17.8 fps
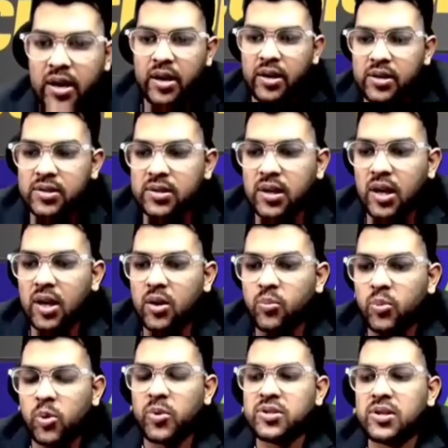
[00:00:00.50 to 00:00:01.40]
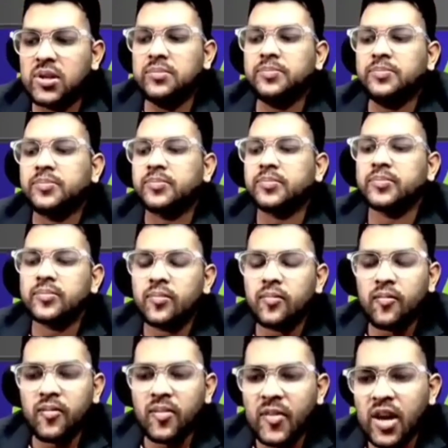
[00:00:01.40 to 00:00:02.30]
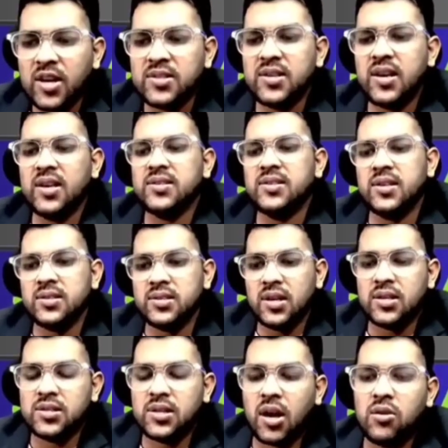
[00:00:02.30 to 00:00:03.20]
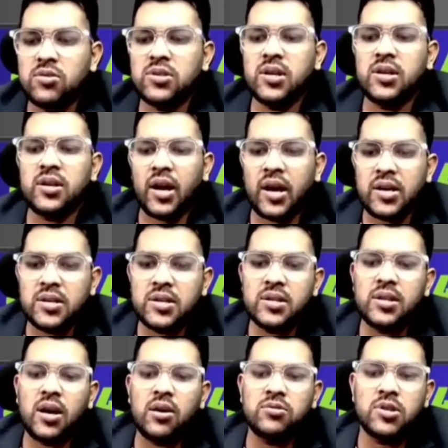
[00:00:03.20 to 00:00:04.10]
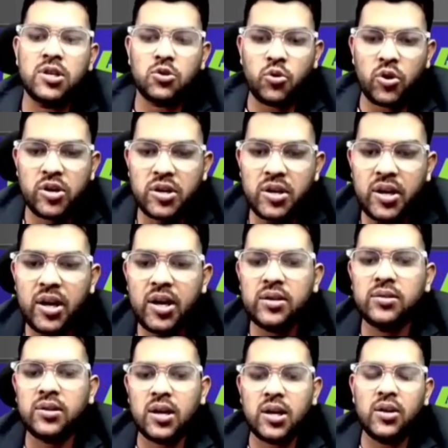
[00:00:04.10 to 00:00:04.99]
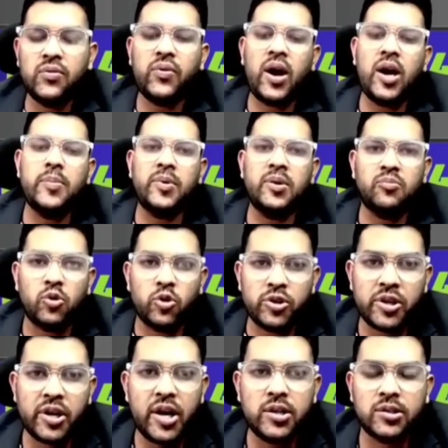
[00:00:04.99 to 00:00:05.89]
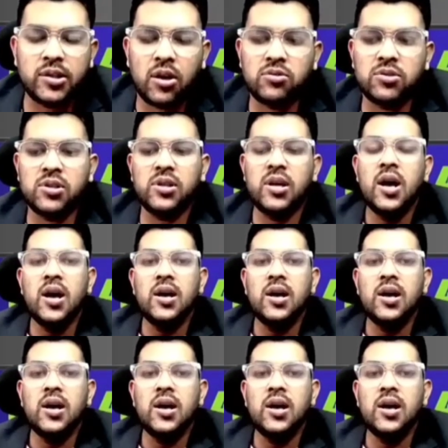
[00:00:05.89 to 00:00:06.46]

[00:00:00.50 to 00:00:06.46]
here is the information. CSE 6000, 19000, 28, 35 and 48000.